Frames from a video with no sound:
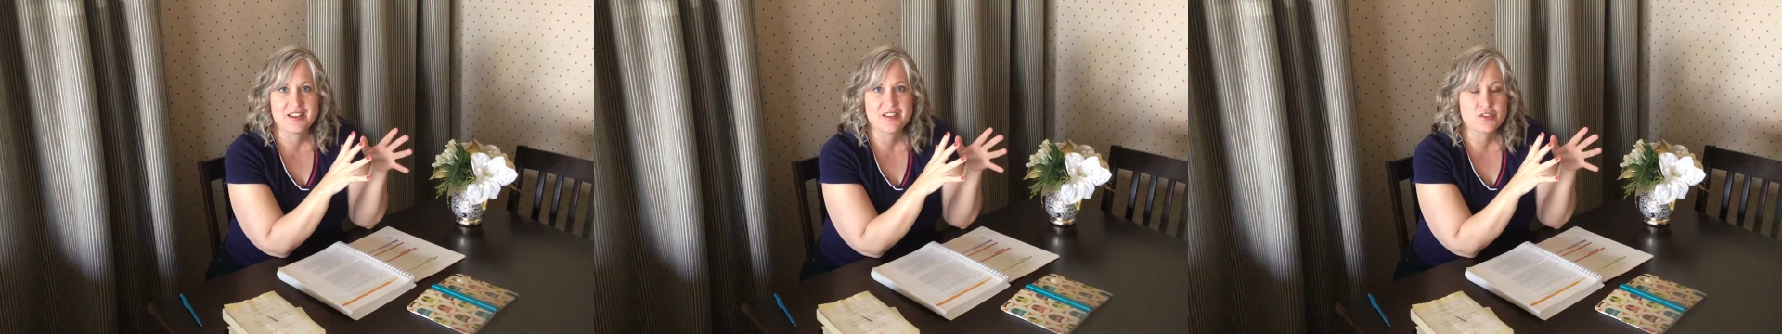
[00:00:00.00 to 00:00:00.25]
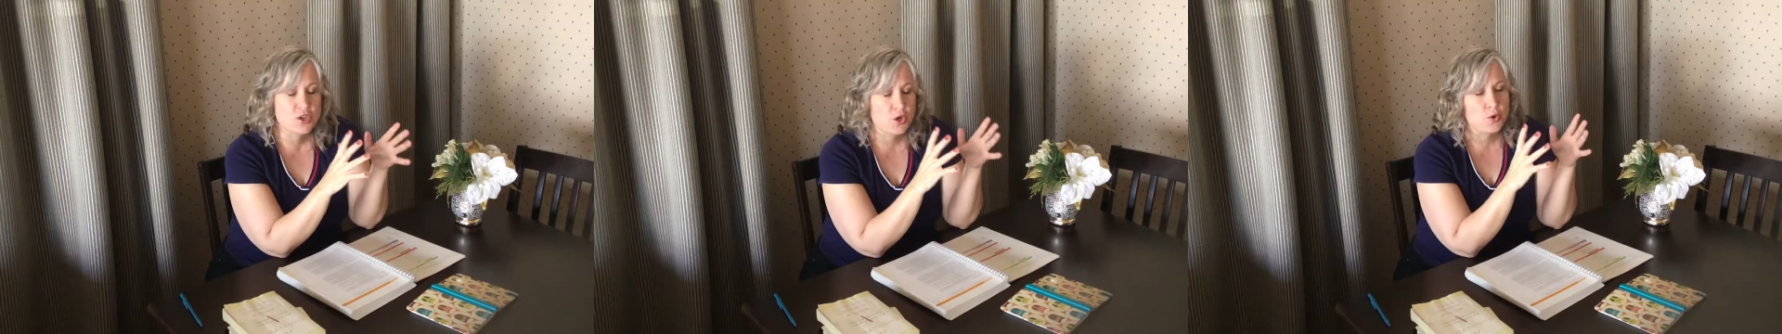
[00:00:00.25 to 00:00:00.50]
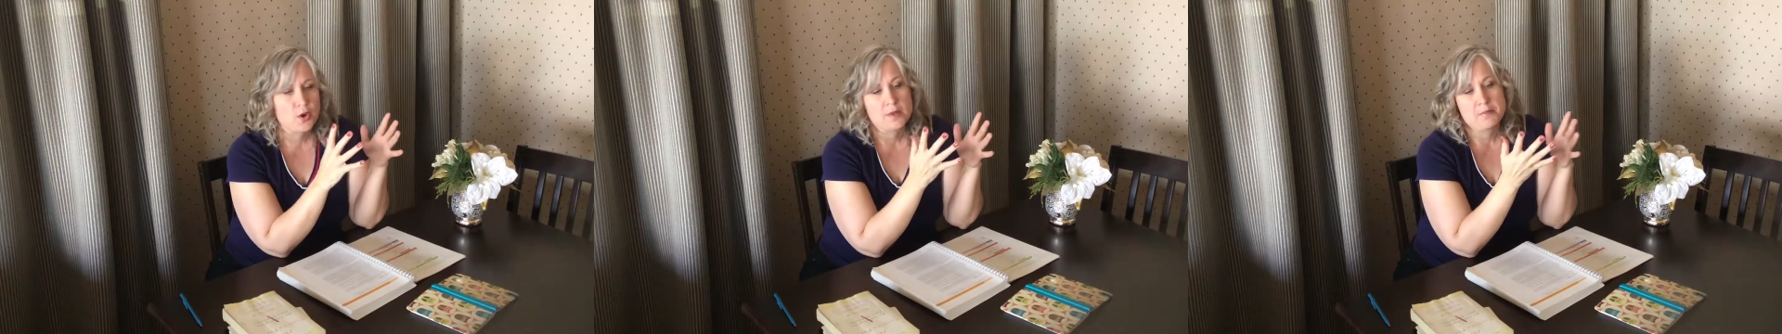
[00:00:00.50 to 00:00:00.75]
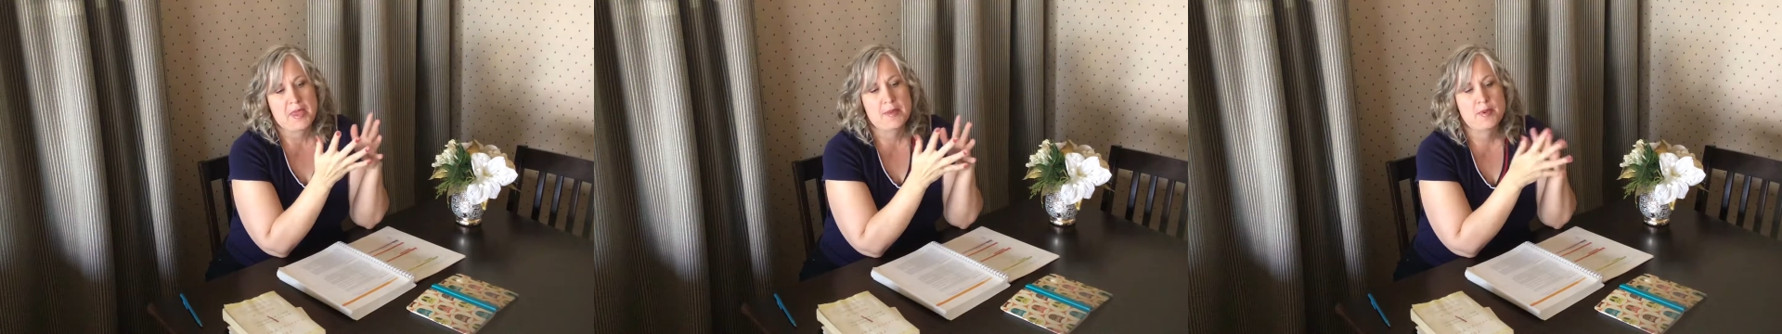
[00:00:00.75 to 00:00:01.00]
So
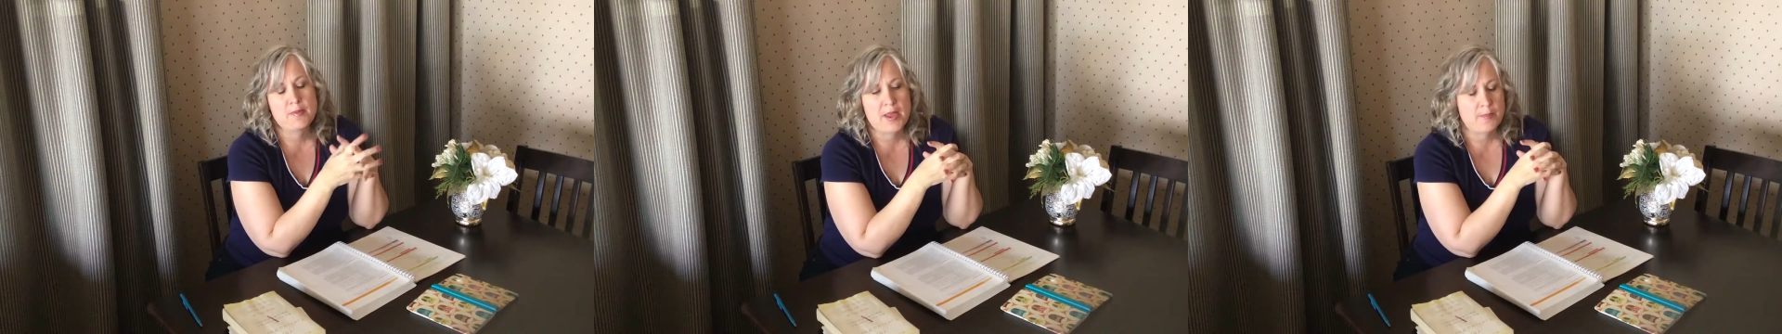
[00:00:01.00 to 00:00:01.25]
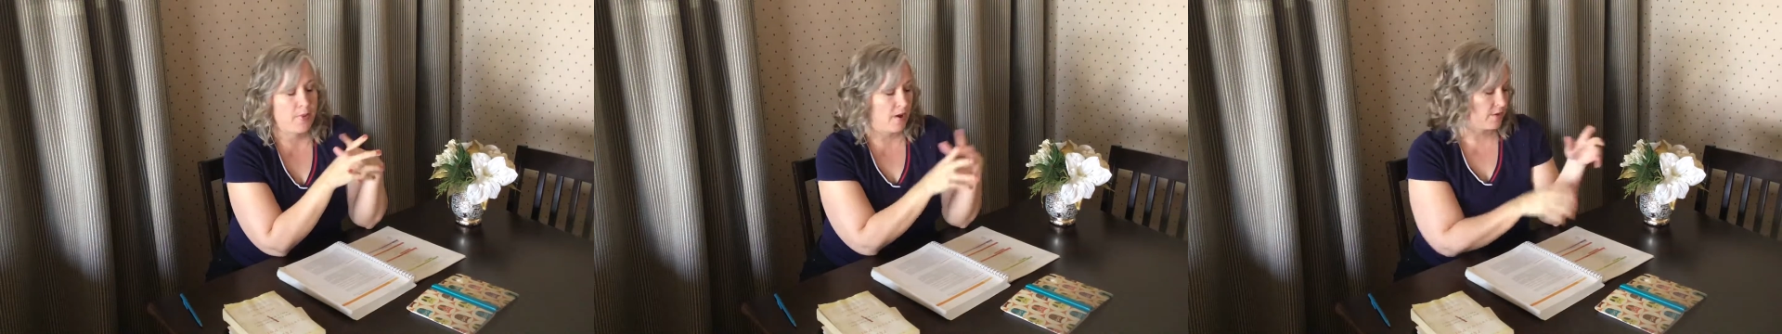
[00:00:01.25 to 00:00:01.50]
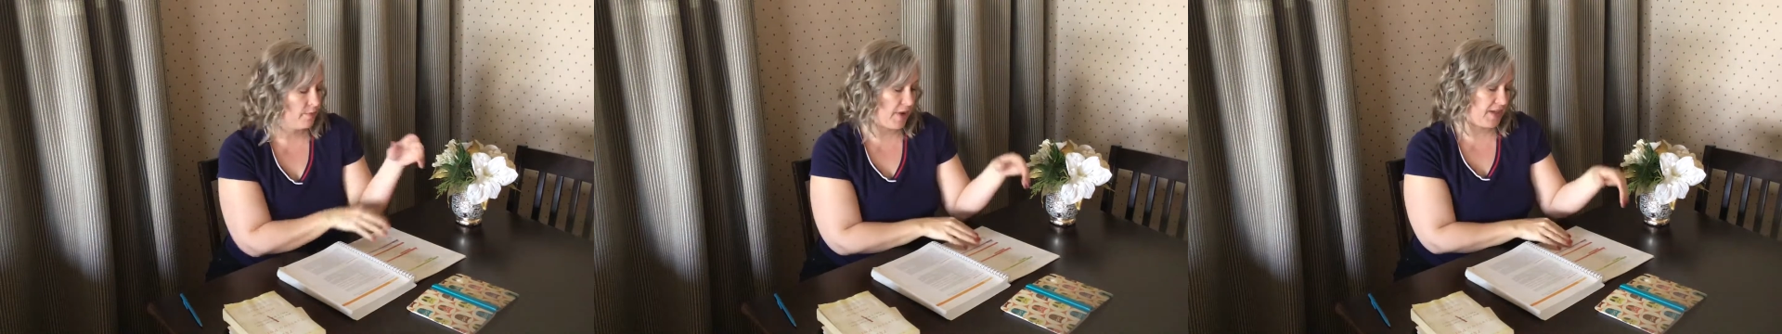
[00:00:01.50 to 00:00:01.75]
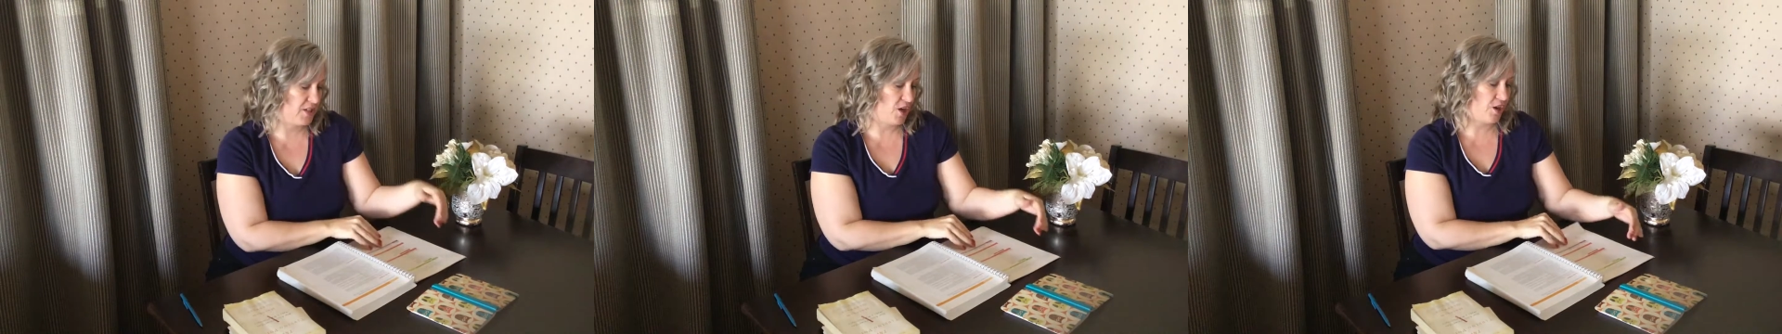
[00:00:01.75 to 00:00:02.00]
maybe
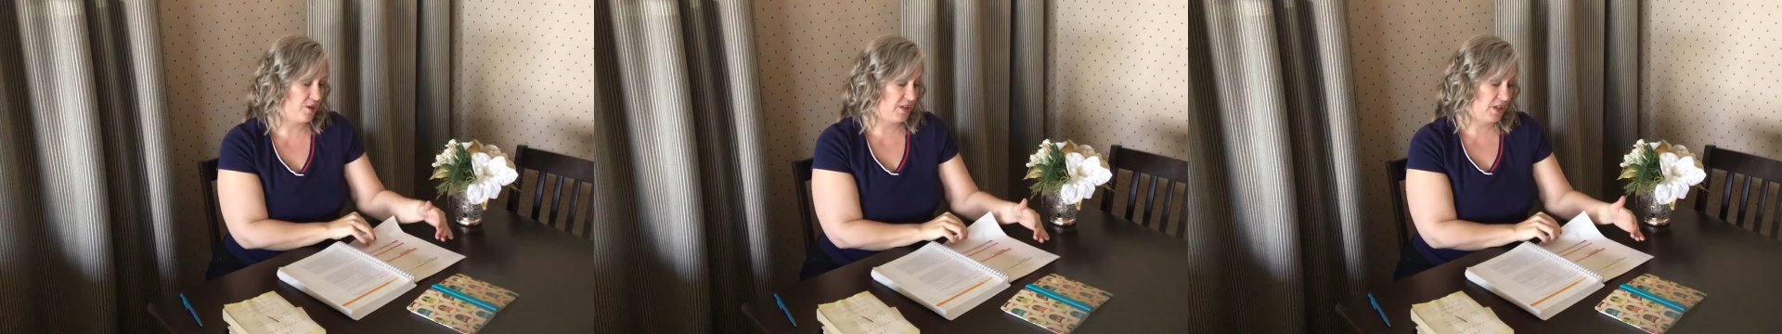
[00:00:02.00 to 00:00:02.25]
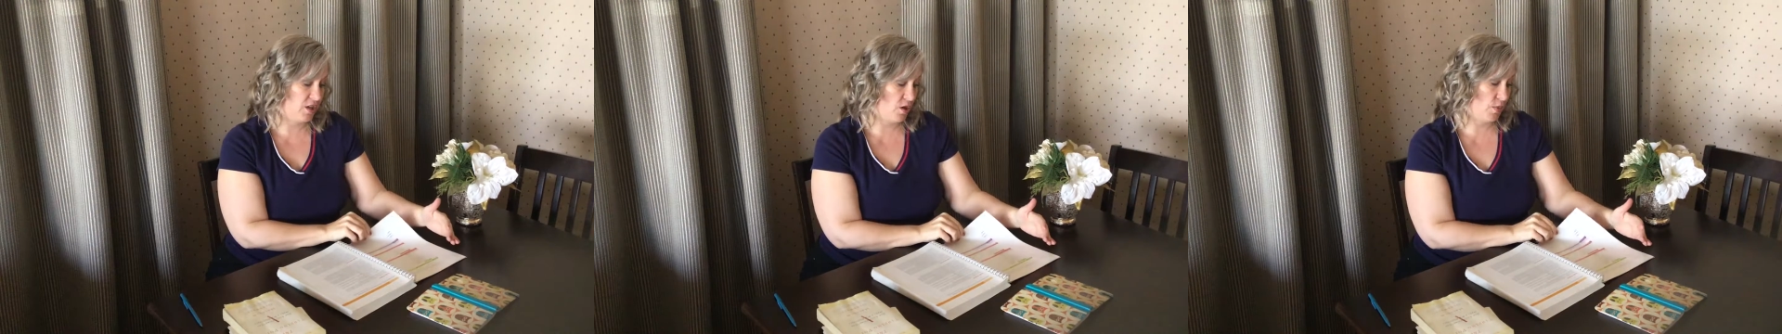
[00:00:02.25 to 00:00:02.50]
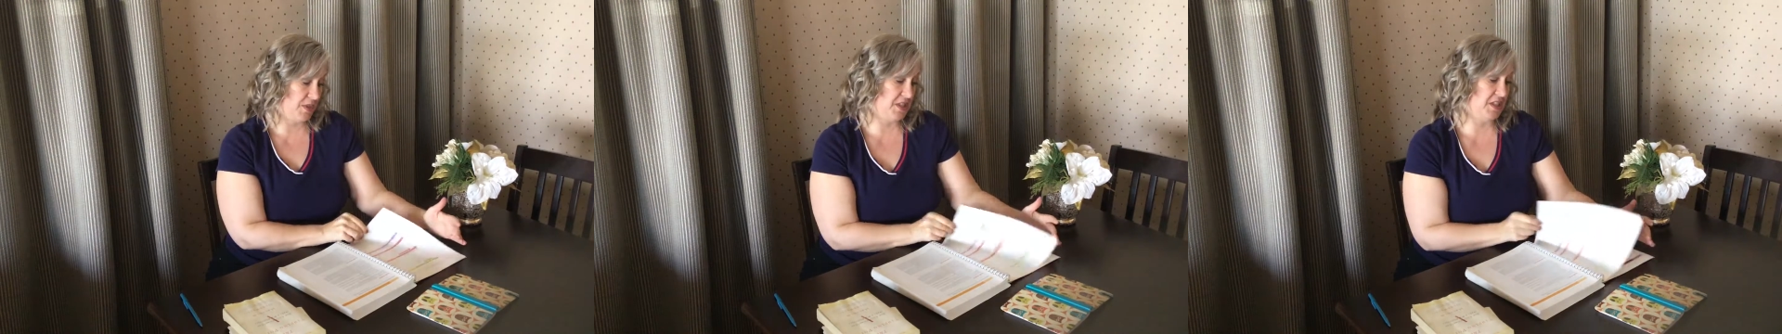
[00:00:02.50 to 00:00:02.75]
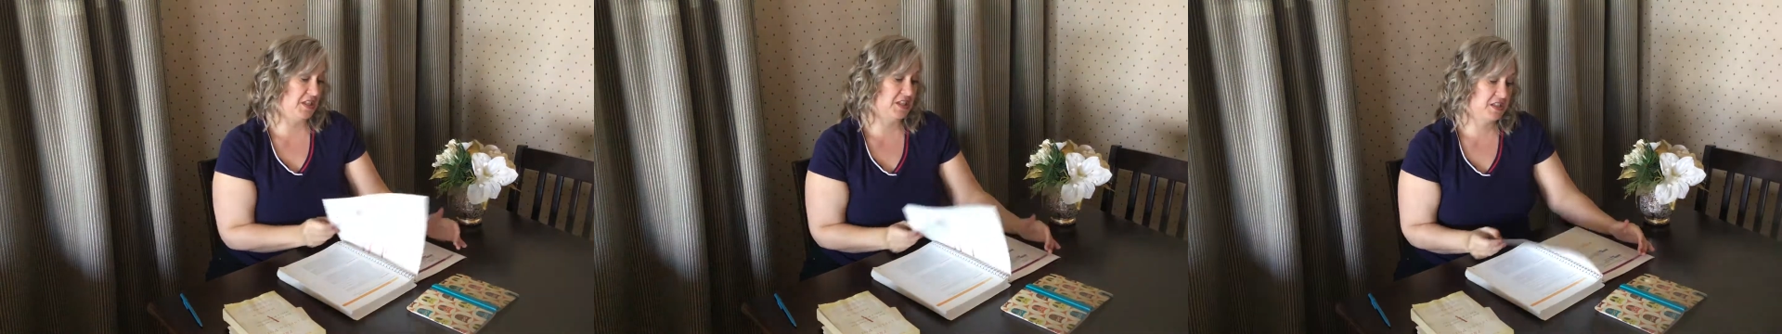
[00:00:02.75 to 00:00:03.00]
my daughter didn't know what
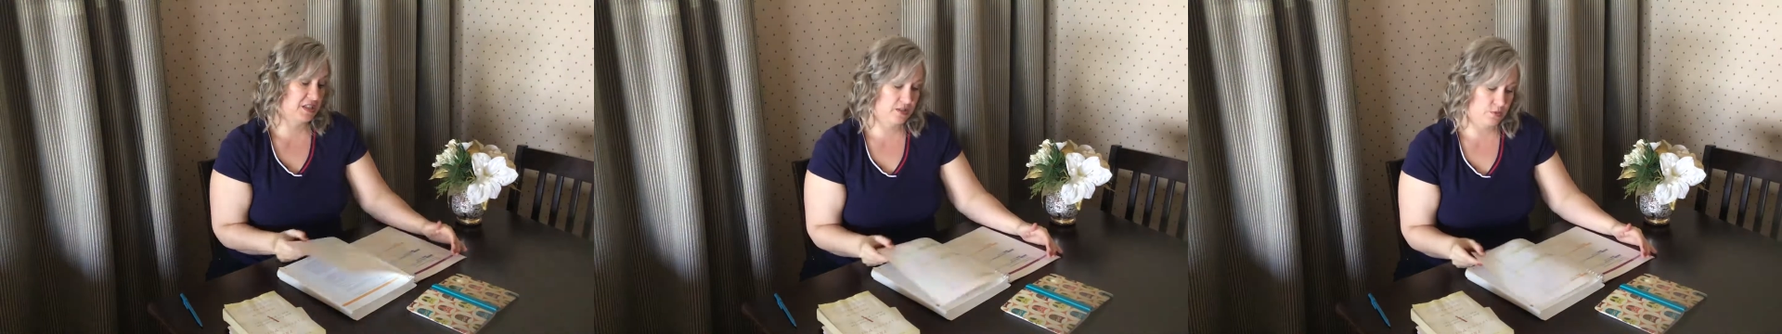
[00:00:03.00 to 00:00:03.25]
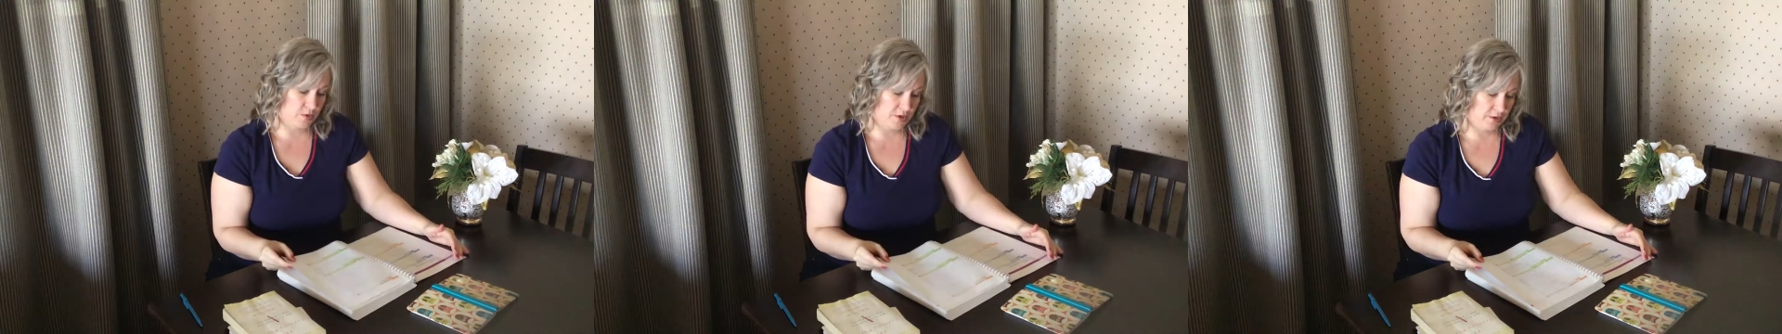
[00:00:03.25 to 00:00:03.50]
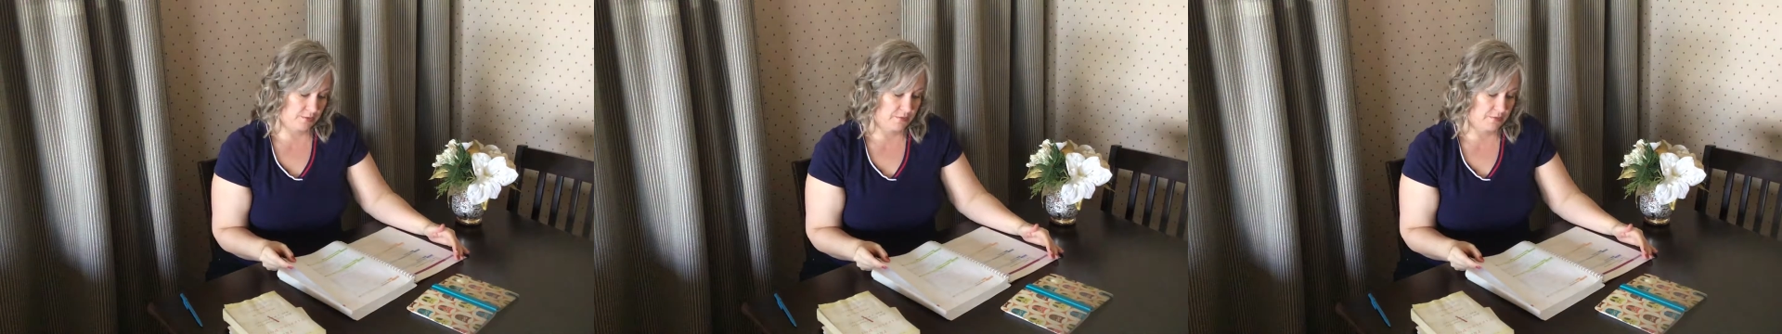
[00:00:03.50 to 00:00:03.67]
statistics were.